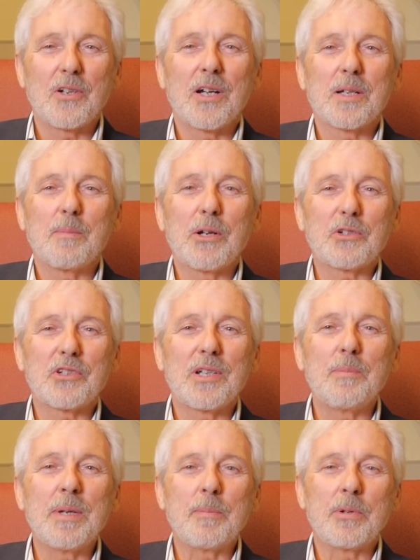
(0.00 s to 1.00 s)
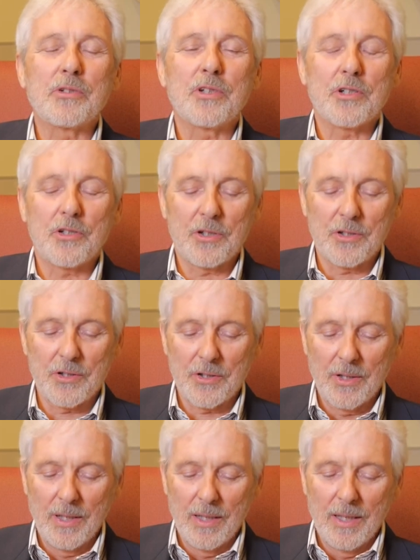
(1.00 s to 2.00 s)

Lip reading: talk about sleeping positions.